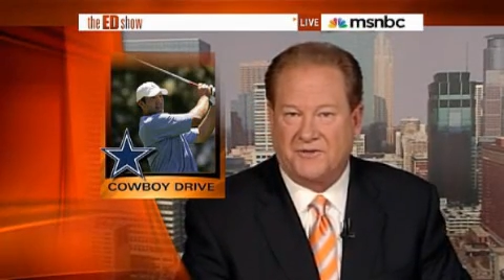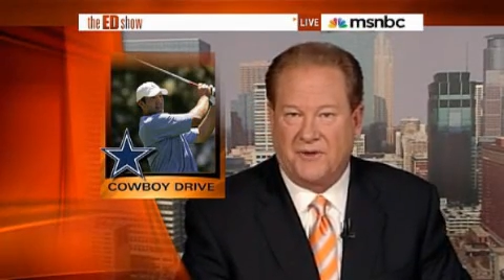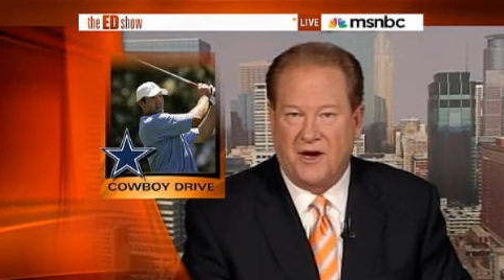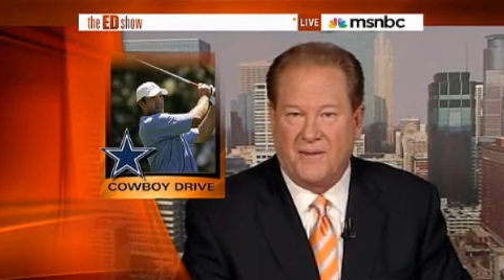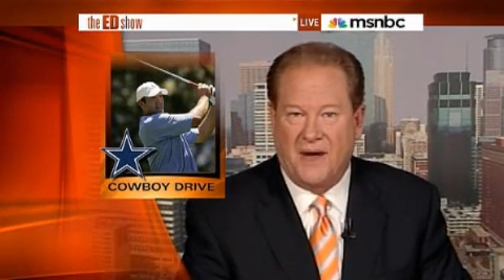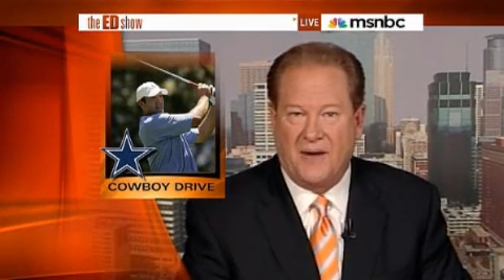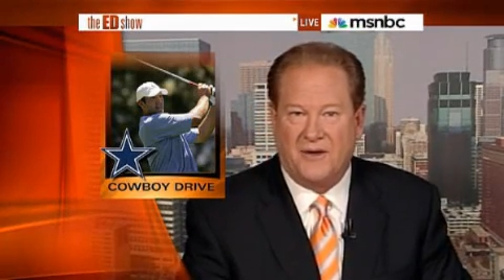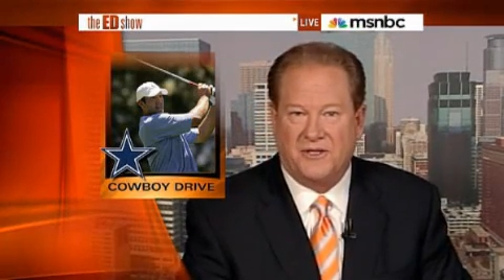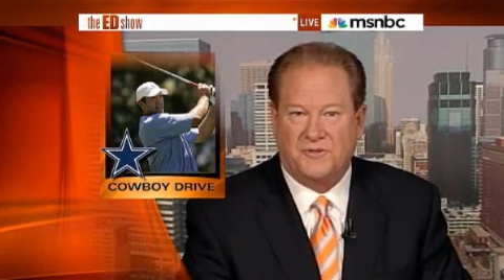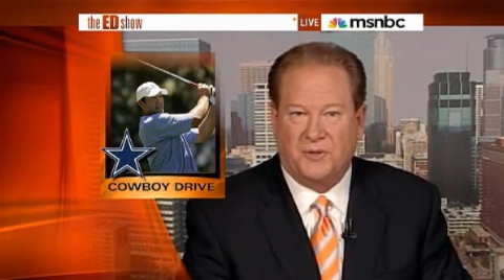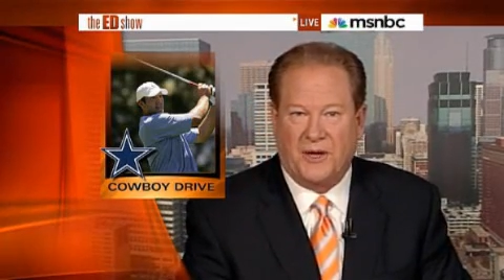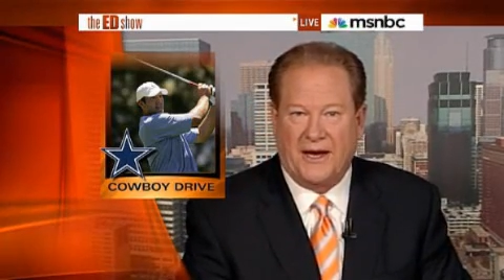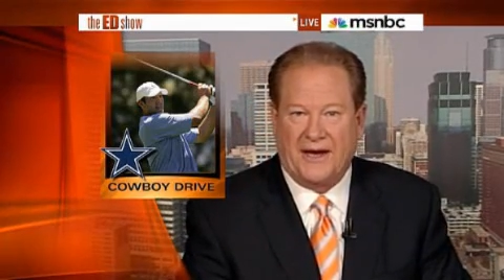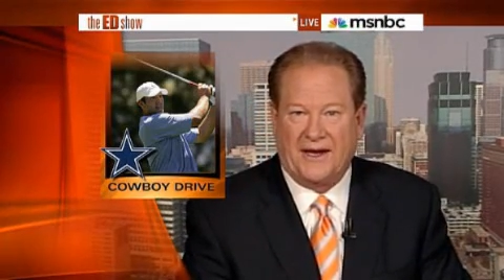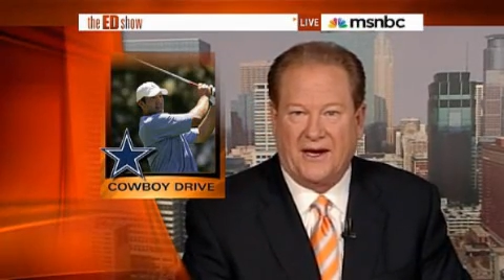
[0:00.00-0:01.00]
Romo is
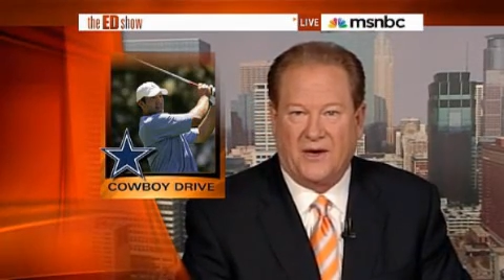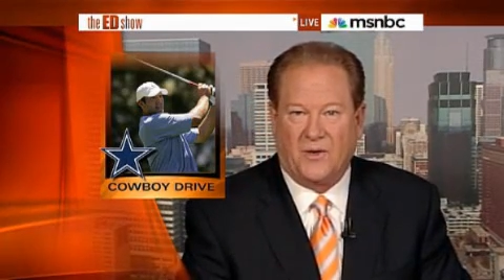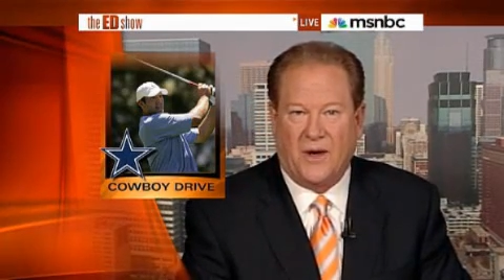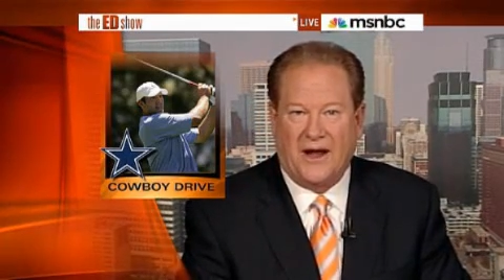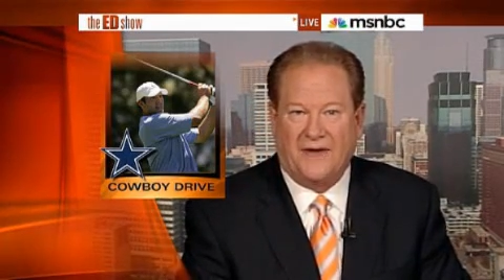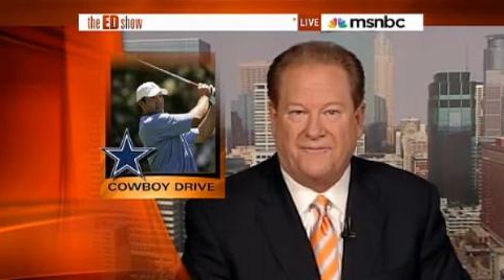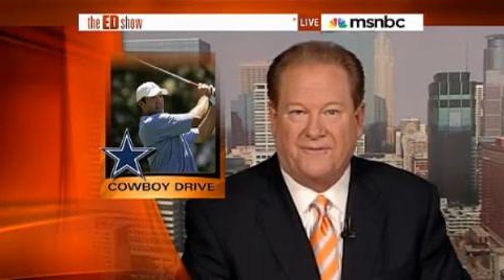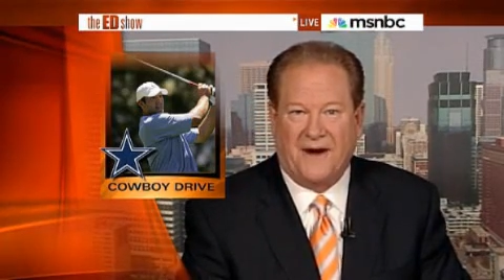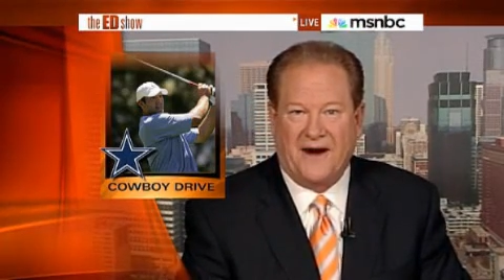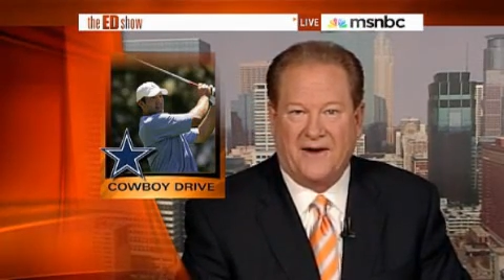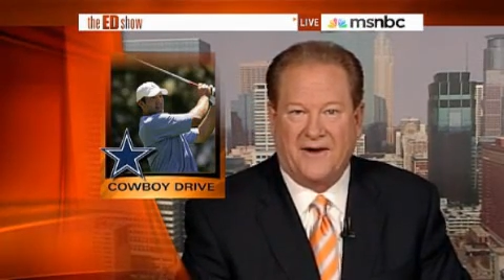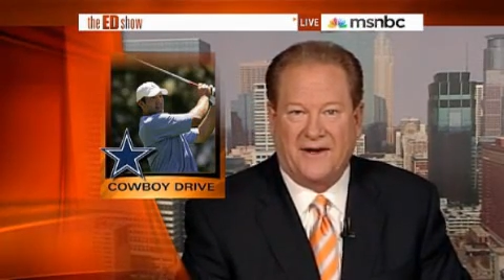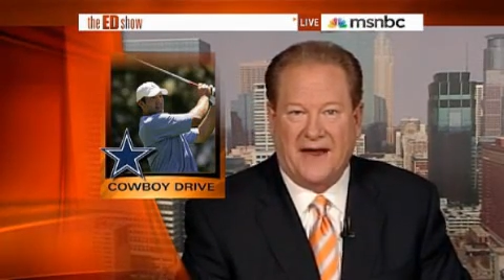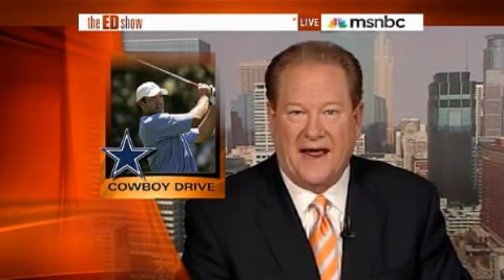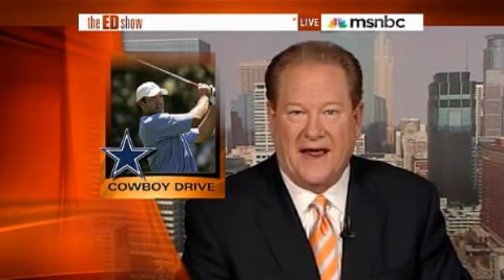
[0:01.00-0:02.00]
playing in a qualifier
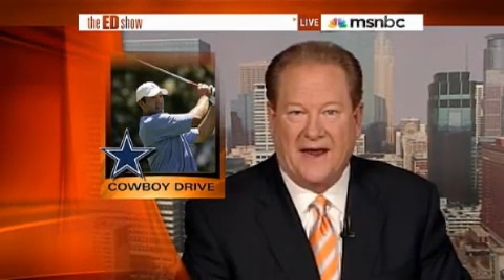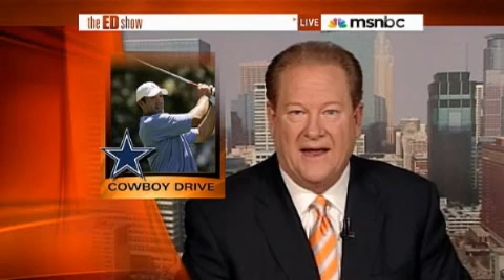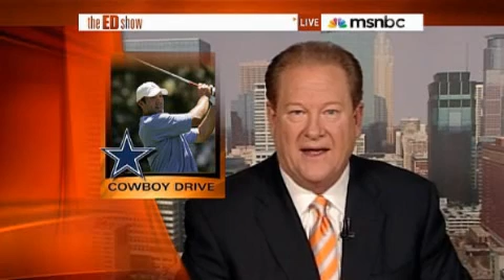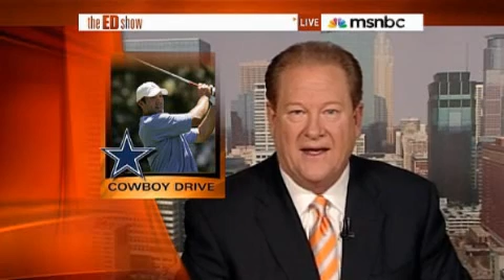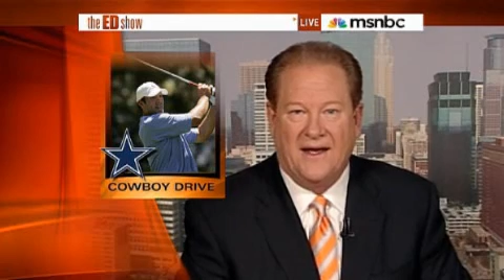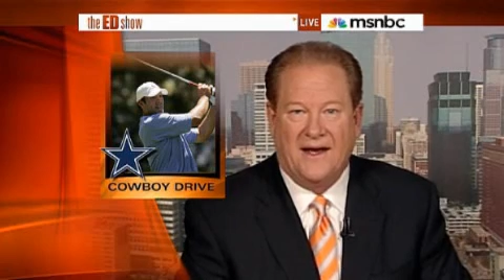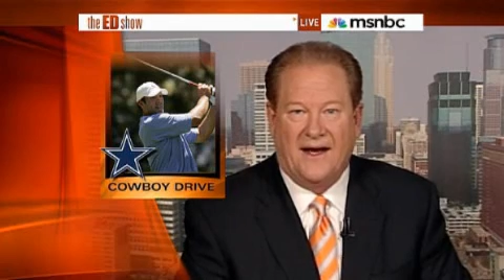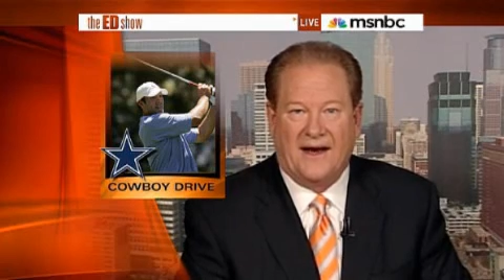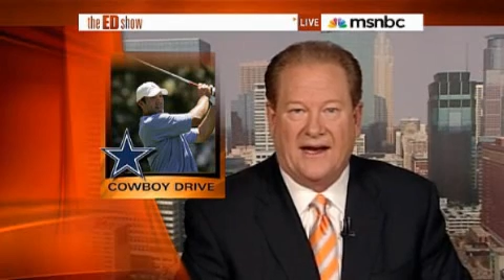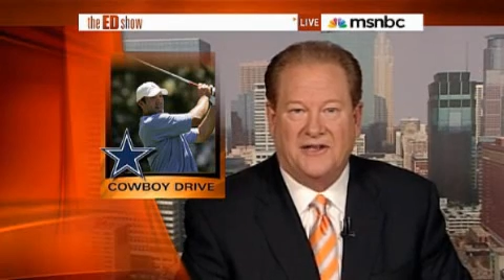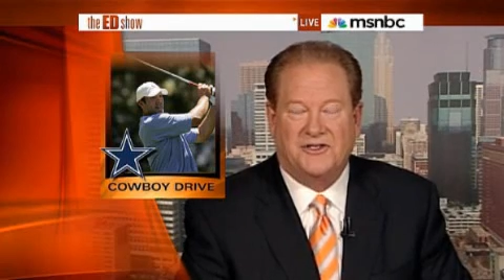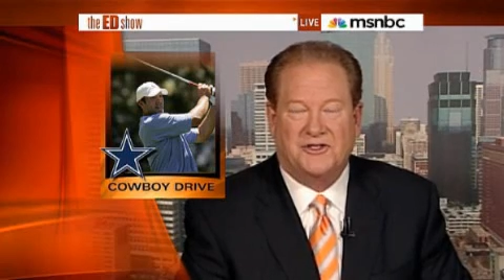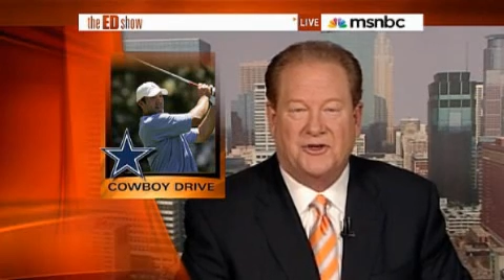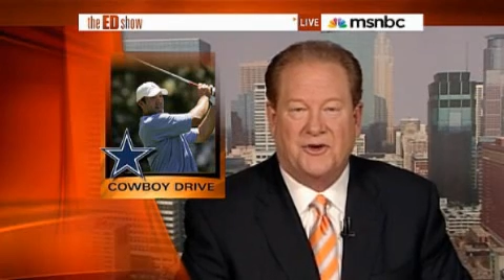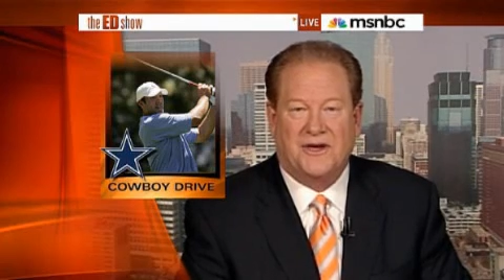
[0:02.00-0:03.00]
today
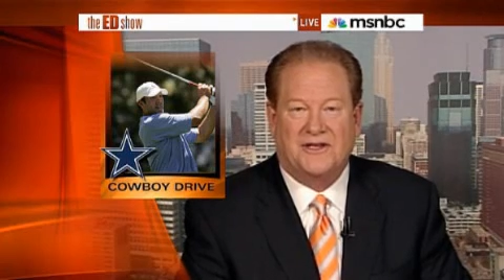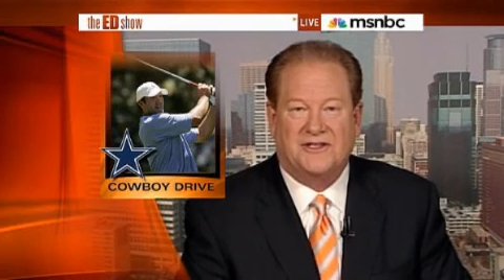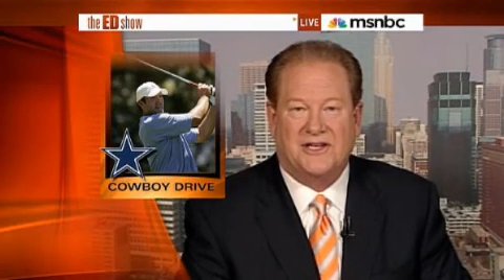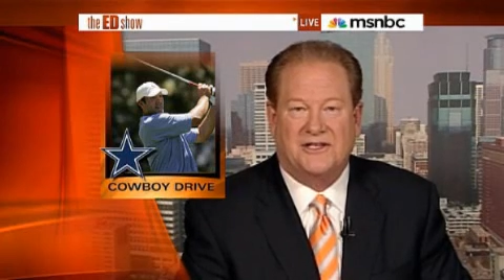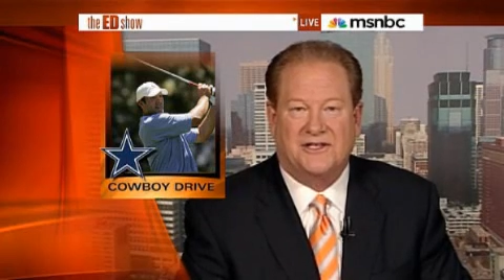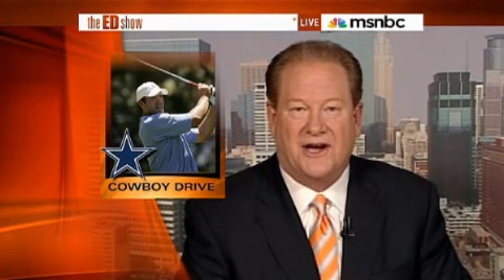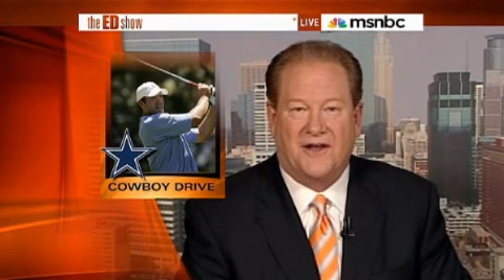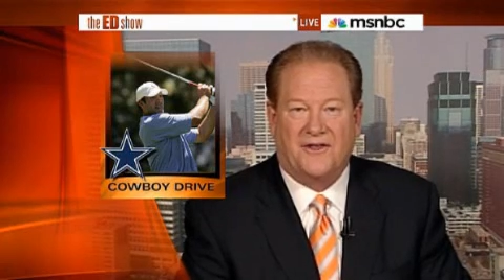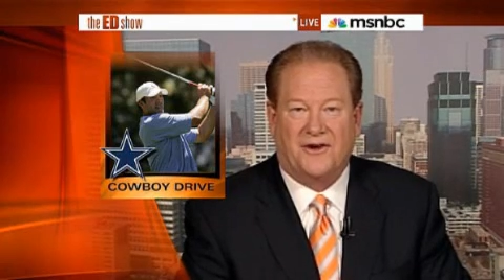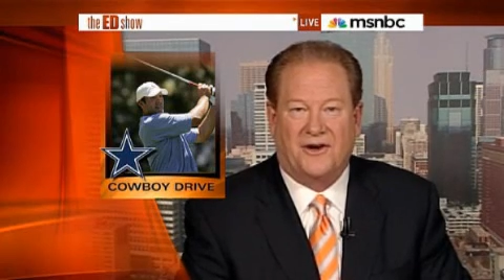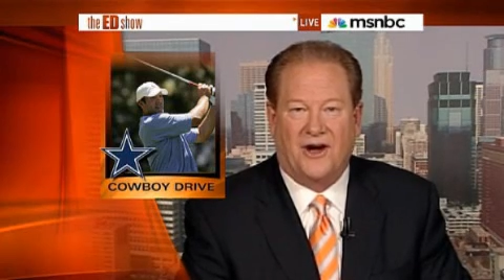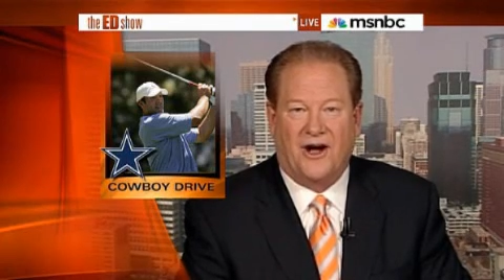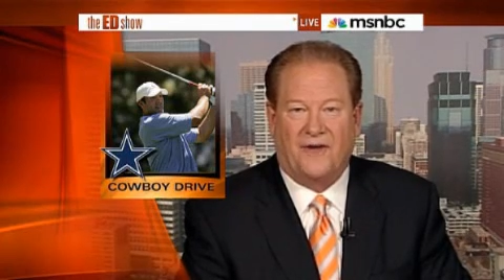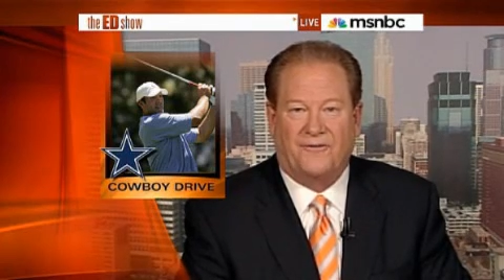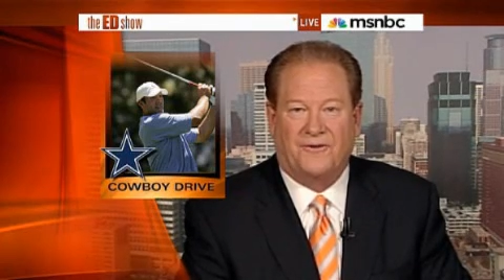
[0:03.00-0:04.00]
against 36 other
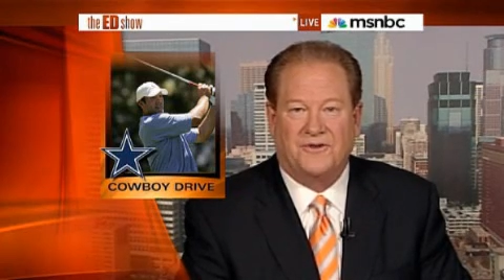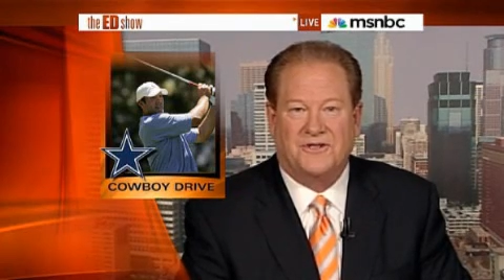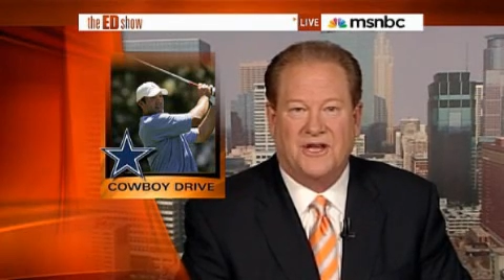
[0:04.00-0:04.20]
golfers.